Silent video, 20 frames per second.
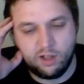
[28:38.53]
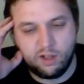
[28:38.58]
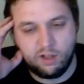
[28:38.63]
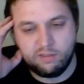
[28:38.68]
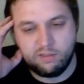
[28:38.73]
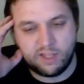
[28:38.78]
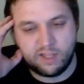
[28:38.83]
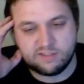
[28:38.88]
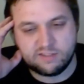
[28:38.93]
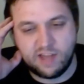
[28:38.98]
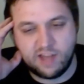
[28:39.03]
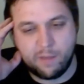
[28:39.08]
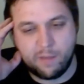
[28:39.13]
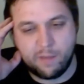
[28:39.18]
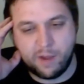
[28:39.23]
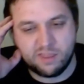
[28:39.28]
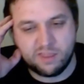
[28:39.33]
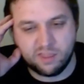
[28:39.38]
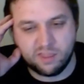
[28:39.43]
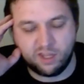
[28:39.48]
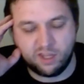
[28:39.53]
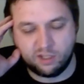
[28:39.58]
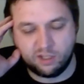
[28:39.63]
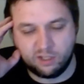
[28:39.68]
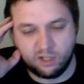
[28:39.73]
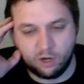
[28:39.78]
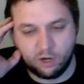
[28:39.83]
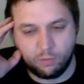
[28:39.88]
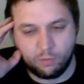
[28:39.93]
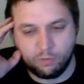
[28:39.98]
that's not my thing.
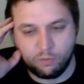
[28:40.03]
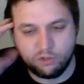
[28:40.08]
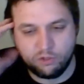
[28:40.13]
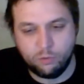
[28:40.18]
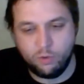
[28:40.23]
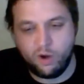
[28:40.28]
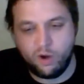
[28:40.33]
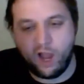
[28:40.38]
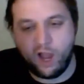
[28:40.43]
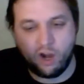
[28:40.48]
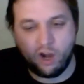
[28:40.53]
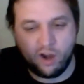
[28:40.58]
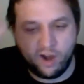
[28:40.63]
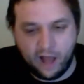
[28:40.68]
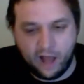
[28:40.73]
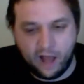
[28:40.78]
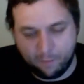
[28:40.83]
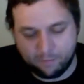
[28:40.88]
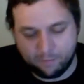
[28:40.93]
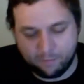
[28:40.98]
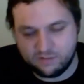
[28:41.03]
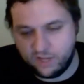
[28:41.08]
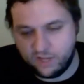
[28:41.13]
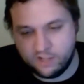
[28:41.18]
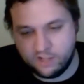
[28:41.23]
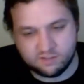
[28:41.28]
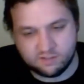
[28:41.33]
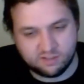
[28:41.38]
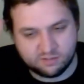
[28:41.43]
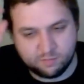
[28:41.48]
You and I are at opposite
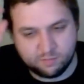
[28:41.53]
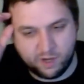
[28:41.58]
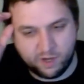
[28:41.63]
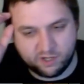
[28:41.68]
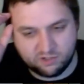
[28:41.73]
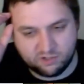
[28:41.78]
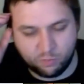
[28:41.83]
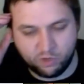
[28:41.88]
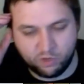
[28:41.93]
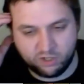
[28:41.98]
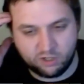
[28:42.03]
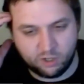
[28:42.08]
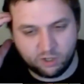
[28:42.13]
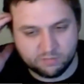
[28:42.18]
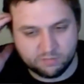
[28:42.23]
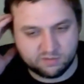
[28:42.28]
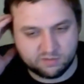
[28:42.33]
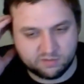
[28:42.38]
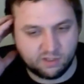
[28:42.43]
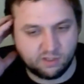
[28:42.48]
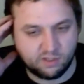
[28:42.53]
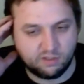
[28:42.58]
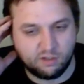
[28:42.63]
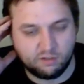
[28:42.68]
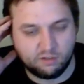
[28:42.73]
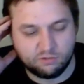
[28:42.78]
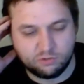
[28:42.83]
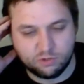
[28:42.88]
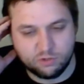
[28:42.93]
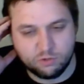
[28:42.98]
ends of the spectrum when it comes to
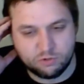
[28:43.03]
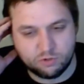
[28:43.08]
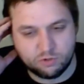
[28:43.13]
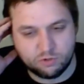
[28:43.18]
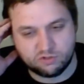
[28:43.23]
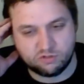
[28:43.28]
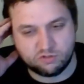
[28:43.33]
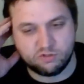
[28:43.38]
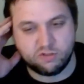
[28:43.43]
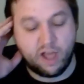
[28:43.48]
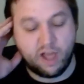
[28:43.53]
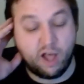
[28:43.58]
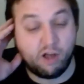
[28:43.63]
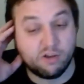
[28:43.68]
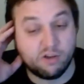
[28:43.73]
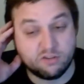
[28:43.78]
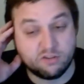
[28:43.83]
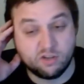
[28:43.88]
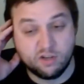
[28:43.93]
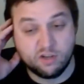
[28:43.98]
nutritional knowledge.